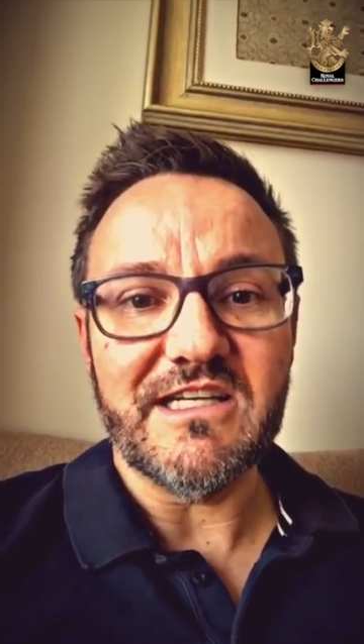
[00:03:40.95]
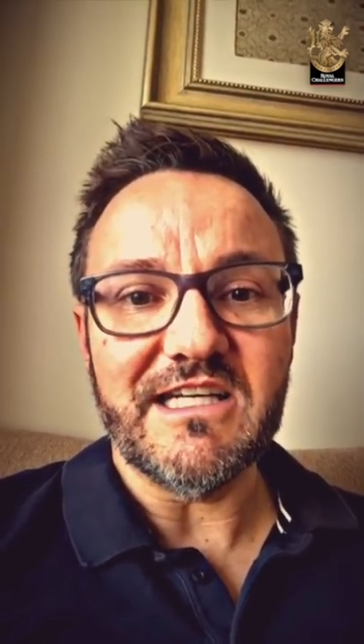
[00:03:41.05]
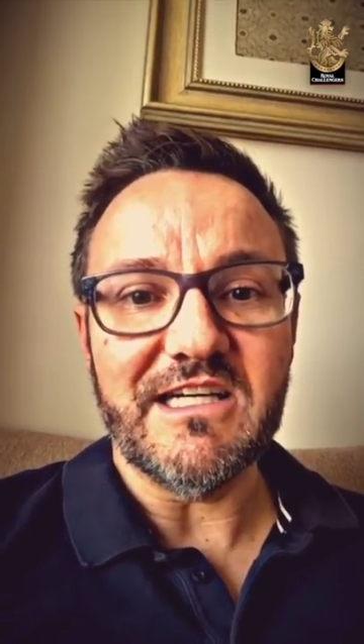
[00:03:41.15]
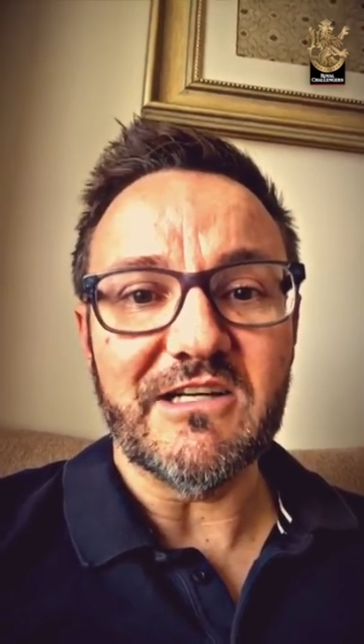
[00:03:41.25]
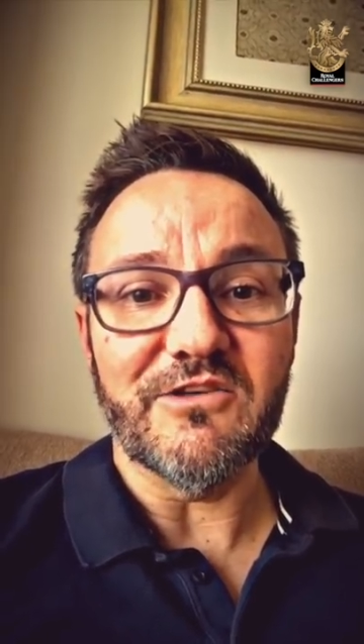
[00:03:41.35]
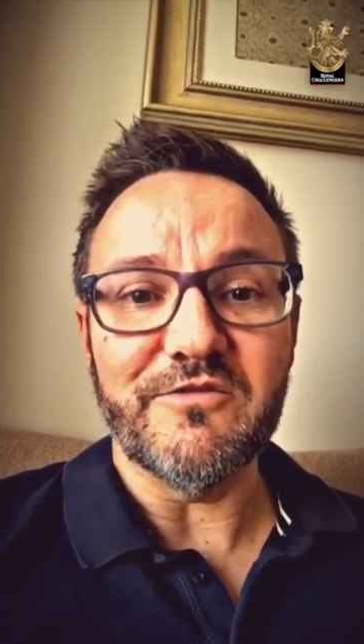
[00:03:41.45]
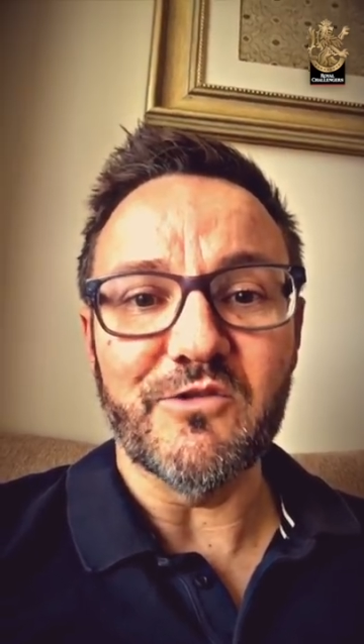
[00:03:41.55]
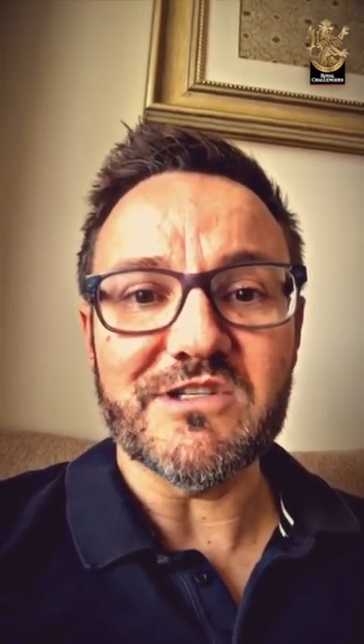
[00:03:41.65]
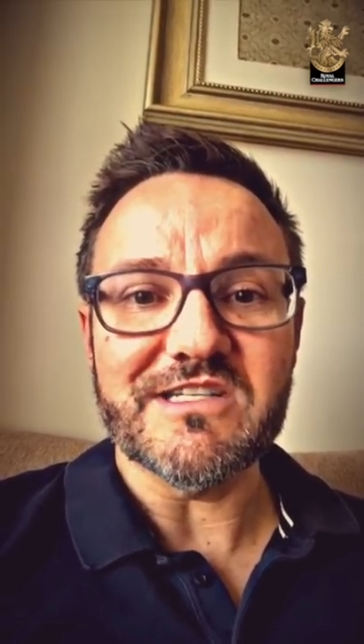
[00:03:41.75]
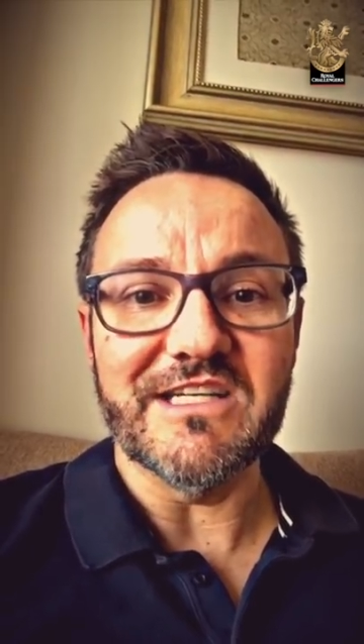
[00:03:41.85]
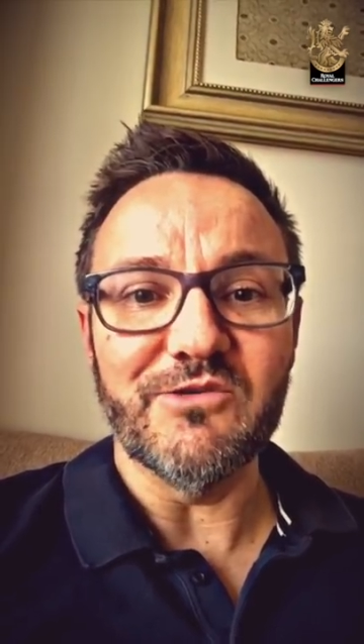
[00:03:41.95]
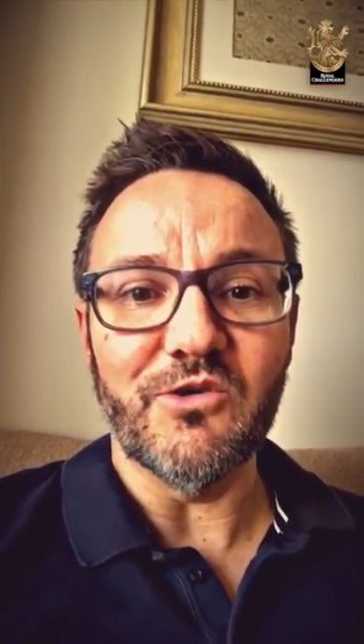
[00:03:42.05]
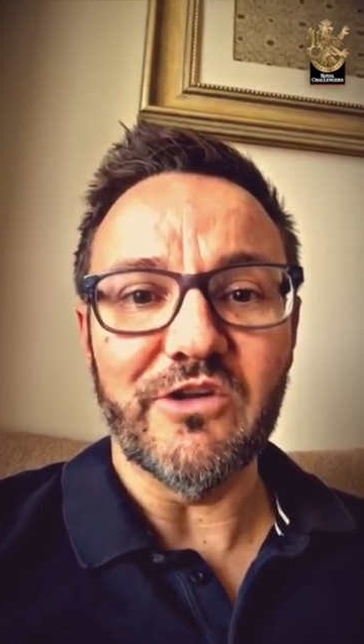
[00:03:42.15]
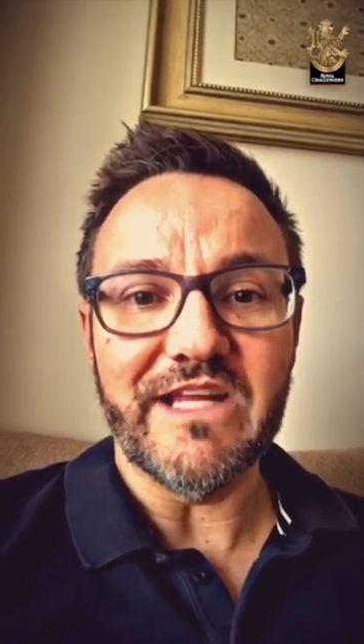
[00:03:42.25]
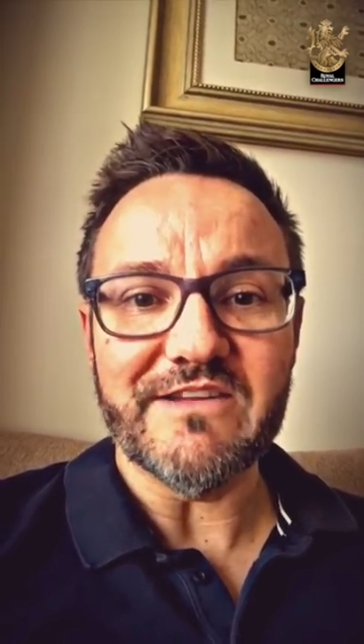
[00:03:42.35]
I look forward to seeing you
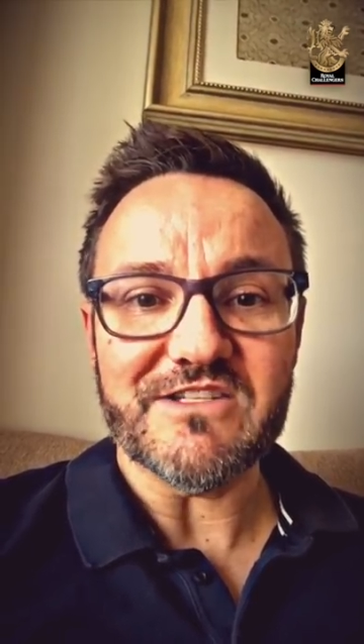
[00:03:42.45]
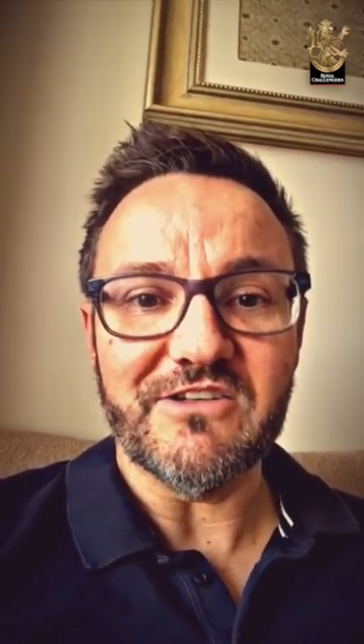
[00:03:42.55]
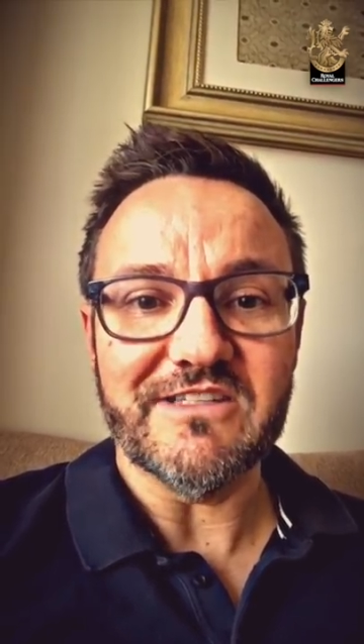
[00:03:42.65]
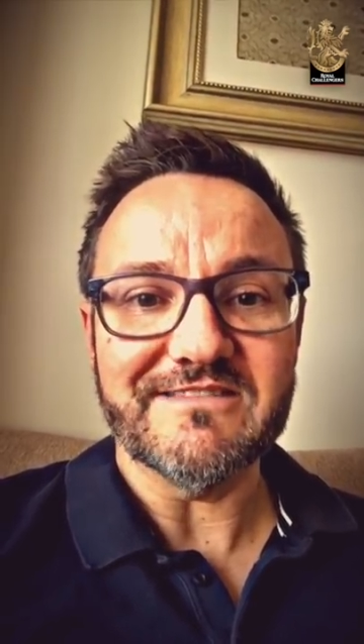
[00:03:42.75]
all on the other side.